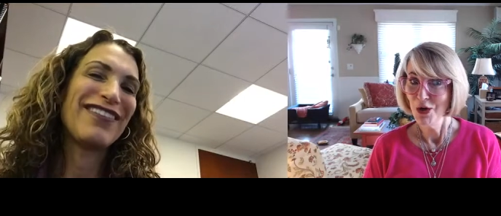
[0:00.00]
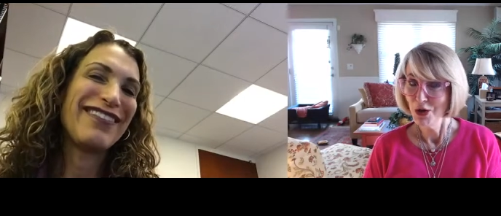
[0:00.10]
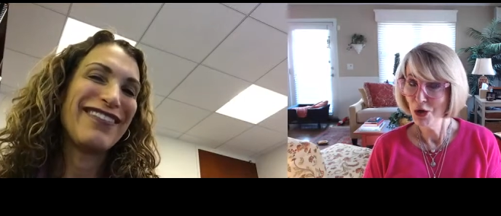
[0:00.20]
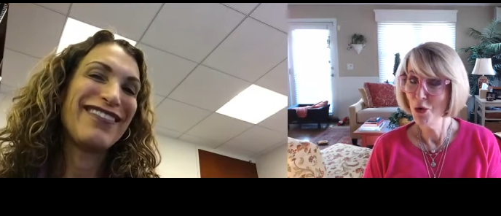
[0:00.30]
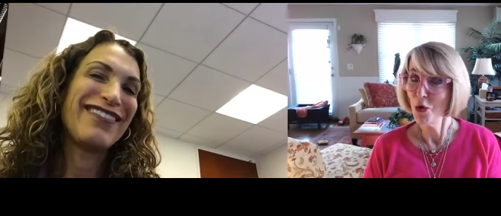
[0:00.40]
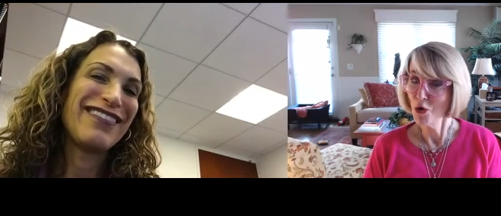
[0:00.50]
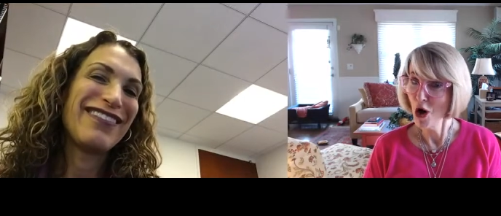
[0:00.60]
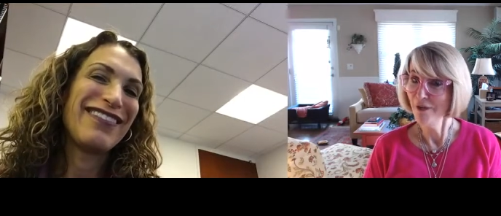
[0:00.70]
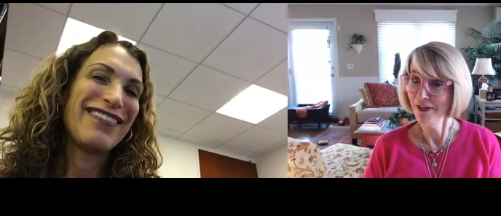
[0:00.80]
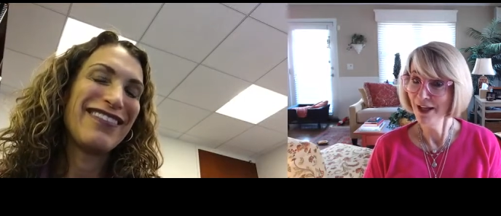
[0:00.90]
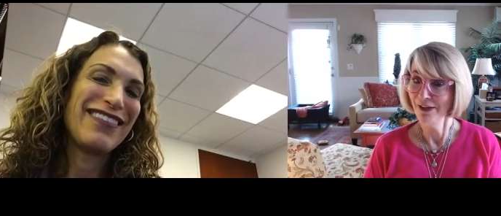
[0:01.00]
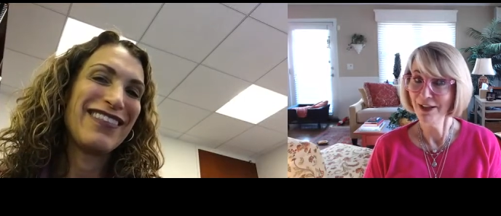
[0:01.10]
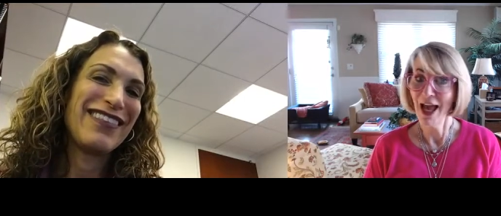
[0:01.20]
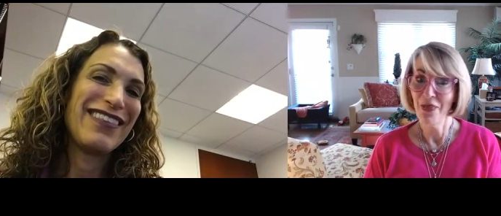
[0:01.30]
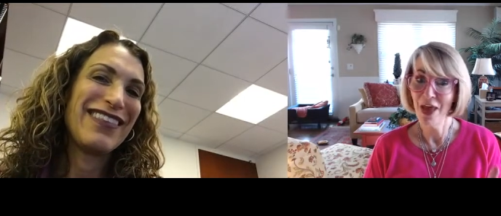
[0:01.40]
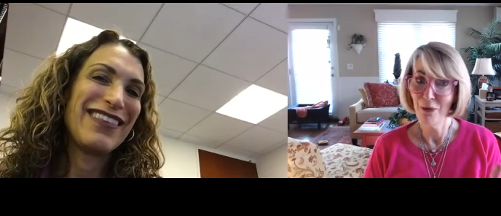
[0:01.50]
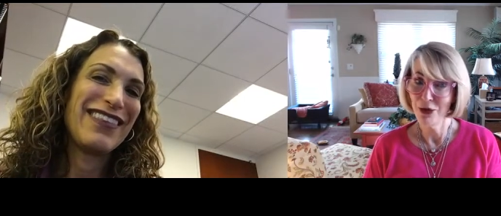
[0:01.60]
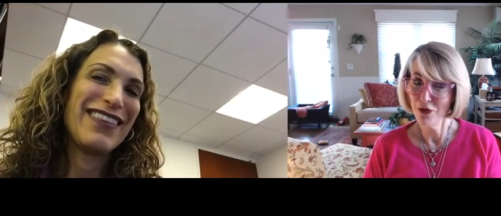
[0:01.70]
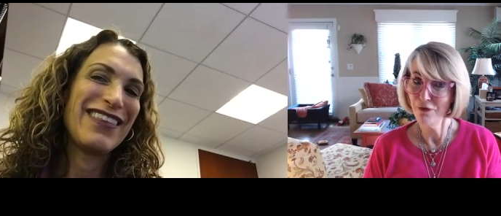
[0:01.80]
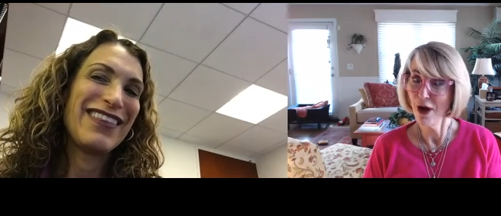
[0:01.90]
Speaker 1: you were off kilt, and that
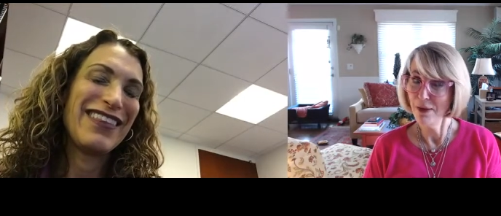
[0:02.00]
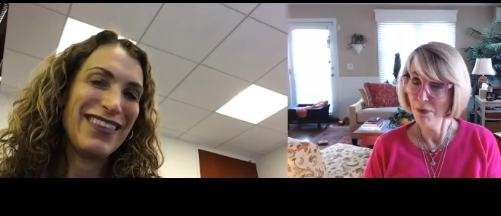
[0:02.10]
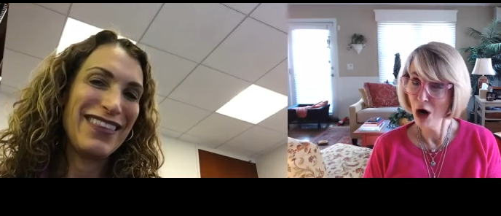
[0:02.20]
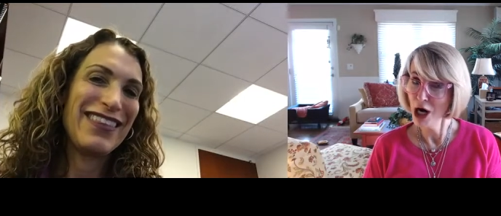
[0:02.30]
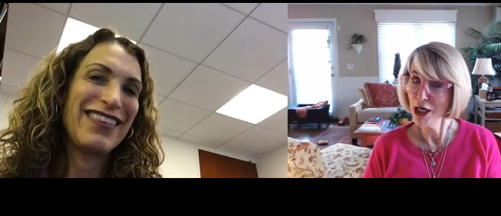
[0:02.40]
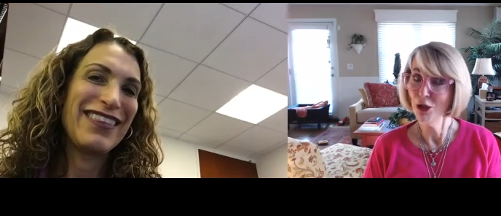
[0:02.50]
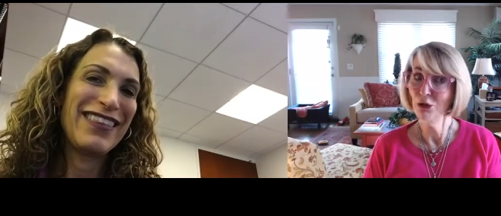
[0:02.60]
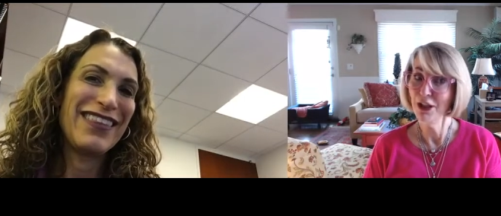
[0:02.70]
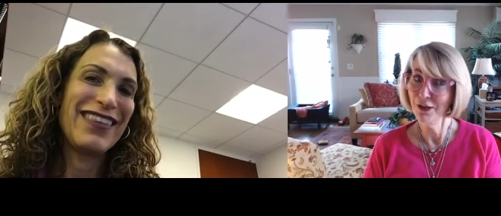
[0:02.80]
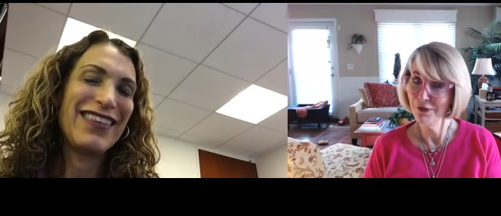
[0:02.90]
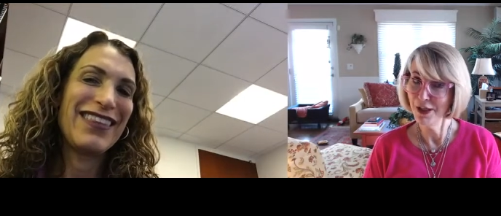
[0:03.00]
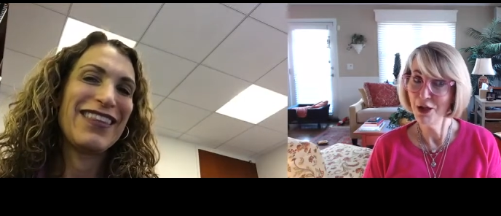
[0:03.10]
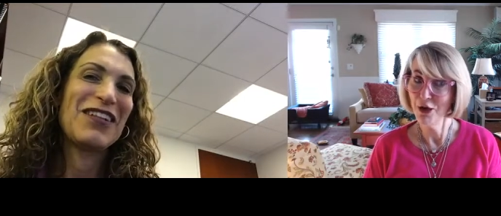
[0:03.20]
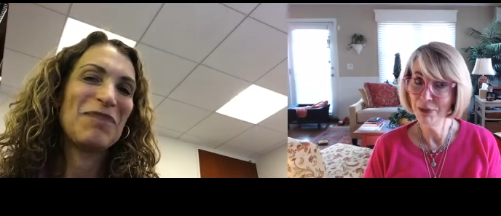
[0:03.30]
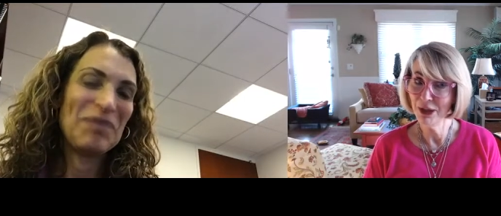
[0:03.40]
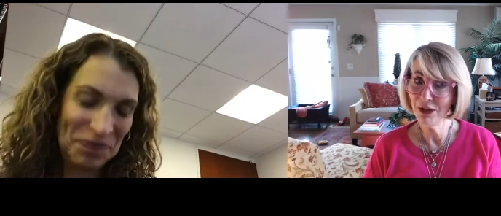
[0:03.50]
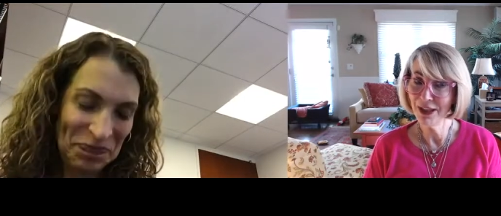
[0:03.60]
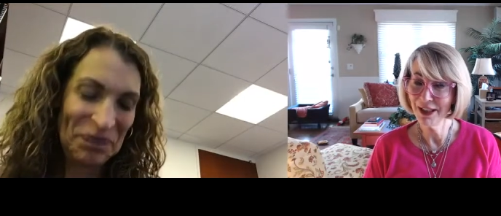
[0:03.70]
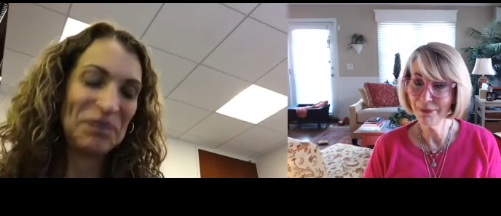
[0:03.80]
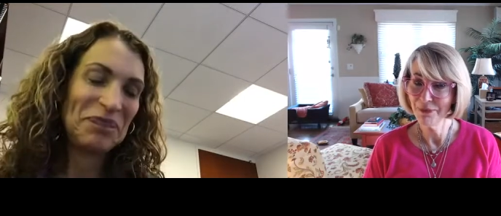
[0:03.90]
was your friend Mark, who lived in your
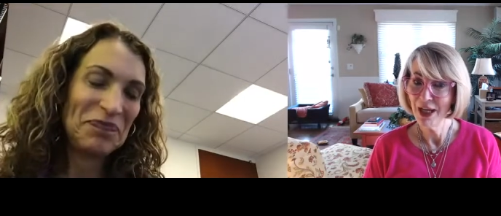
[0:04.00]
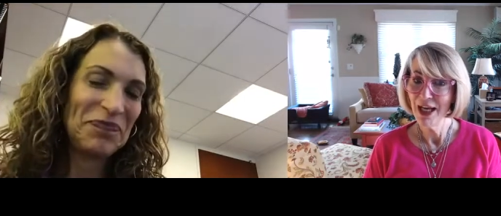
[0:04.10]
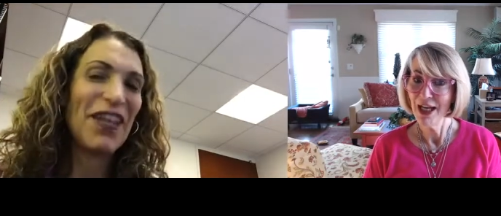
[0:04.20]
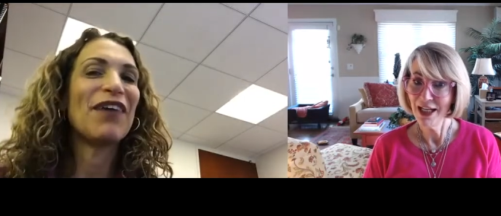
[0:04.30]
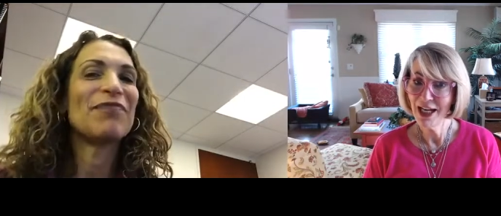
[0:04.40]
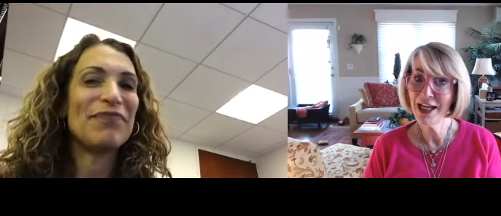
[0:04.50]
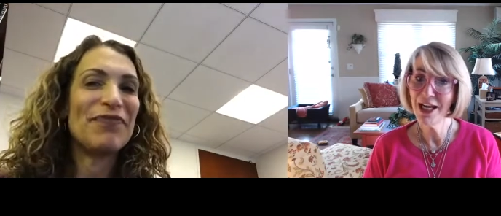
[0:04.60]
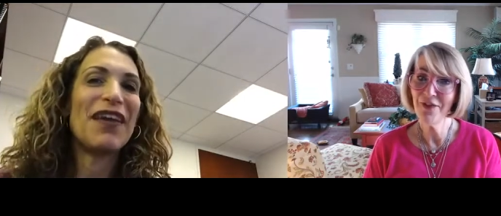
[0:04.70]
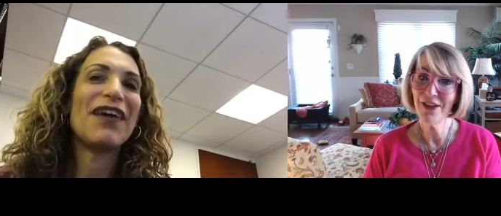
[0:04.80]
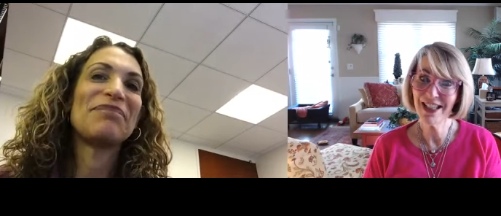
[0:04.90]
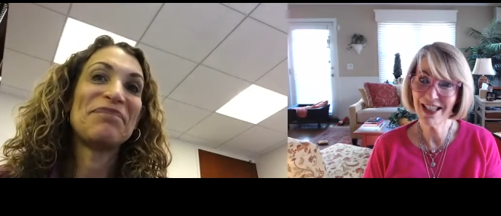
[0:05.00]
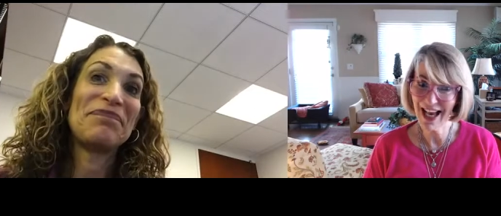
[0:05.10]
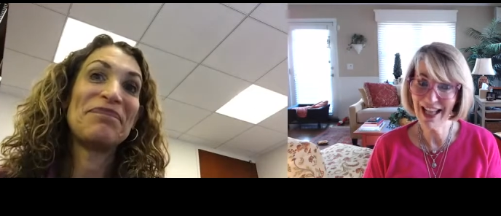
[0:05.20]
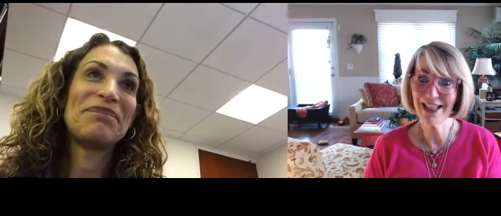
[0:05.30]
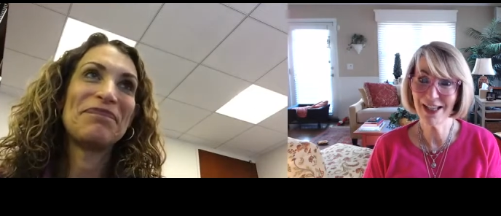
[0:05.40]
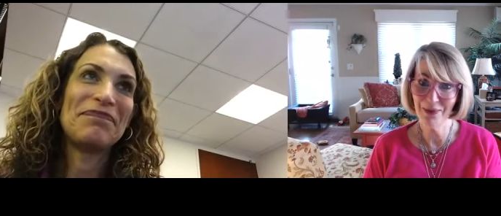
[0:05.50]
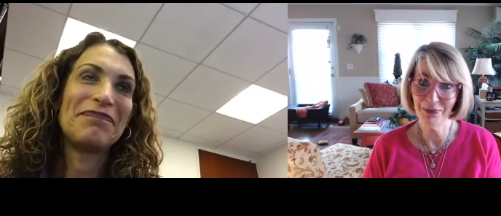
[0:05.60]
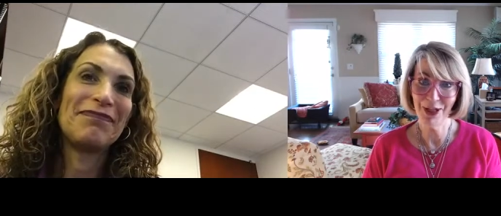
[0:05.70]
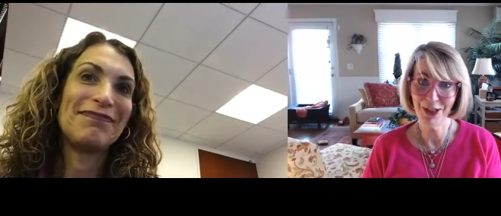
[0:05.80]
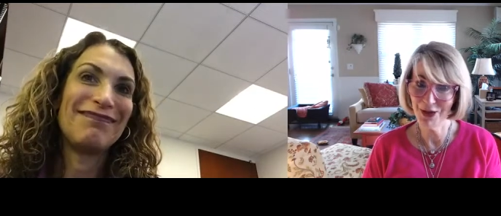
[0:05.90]
building. Yeah. And he even yeah. said
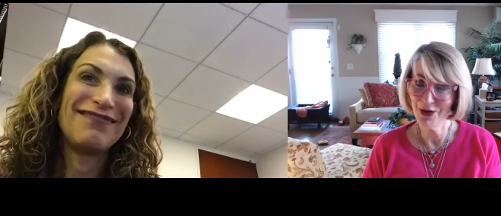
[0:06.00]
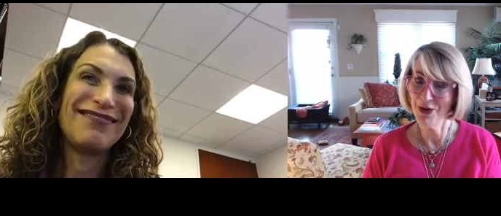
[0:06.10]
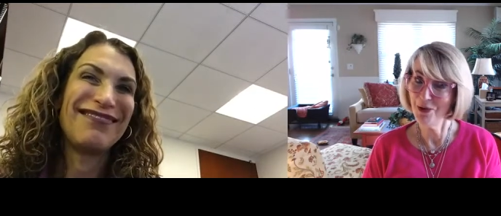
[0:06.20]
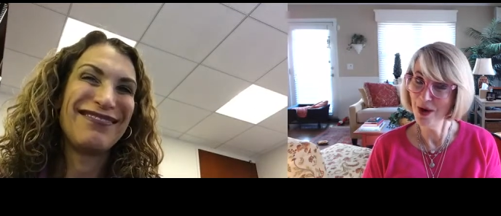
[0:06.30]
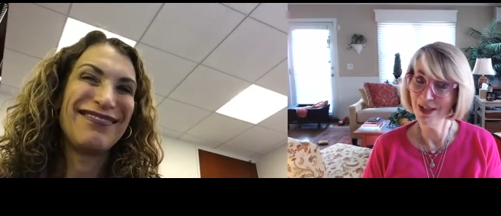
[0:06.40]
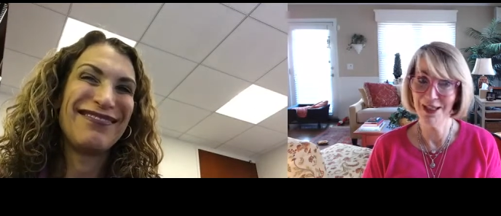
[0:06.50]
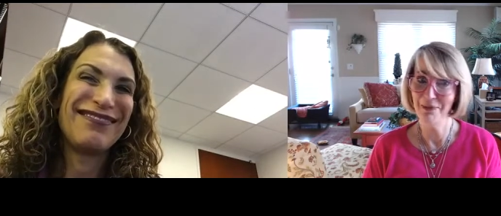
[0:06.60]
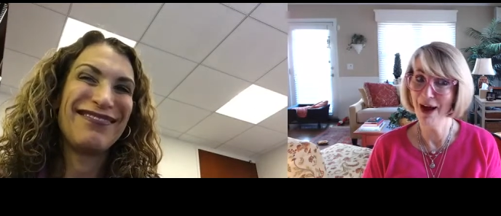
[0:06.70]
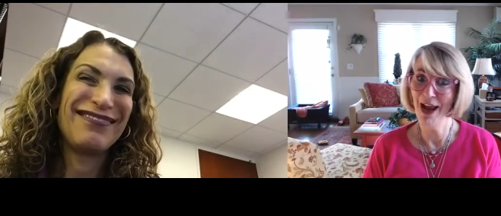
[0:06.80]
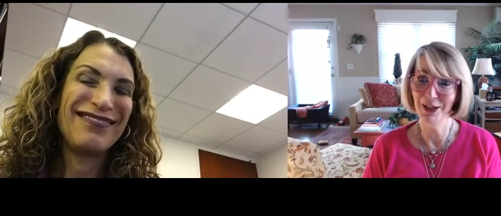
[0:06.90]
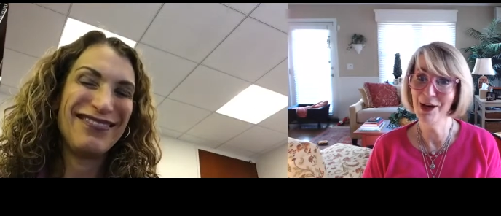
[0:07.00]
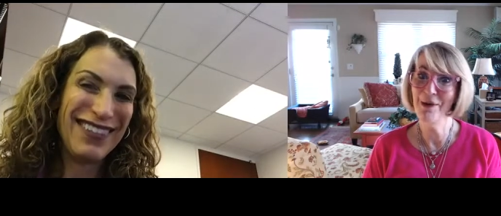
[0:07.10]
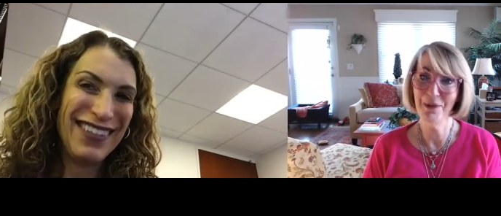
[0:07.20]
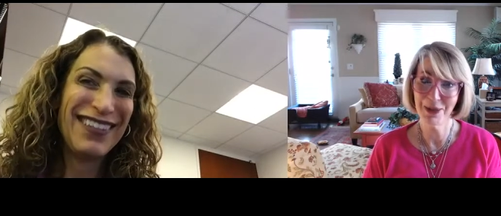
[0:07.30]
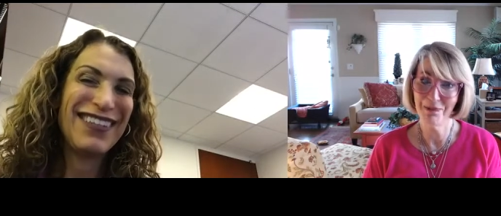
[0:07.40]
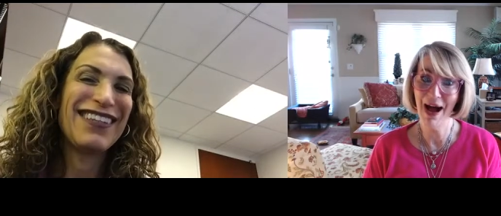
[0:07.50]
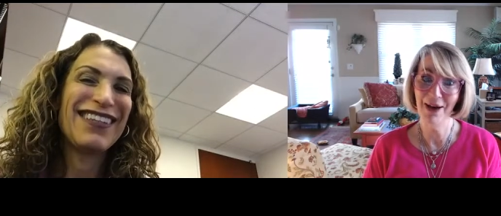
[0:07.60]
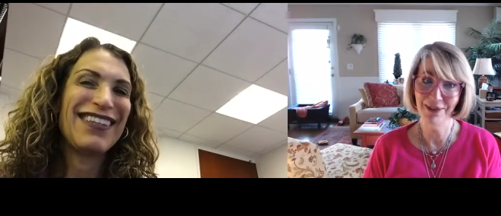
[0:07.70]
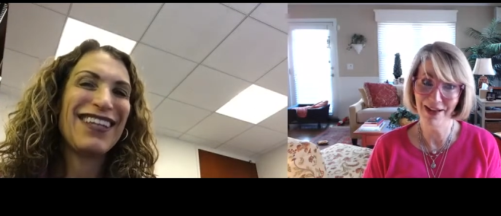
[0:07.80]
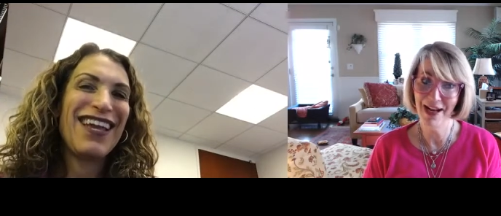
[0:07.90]
something to you once about it, and you almost
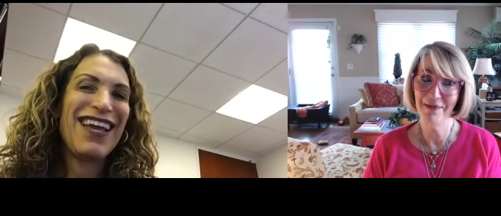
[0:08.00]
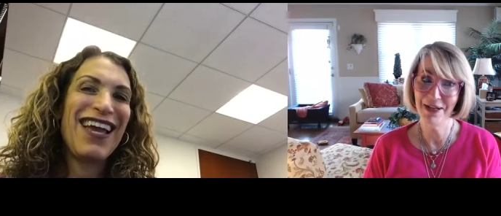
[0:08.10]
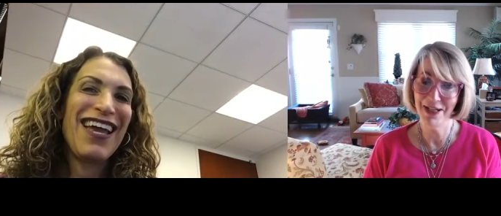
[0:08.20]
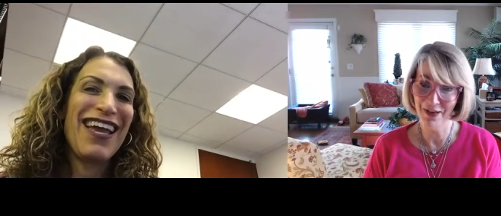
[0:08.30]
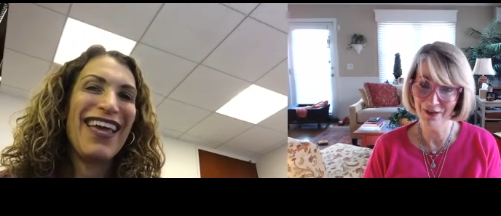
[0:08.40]
pounded him into the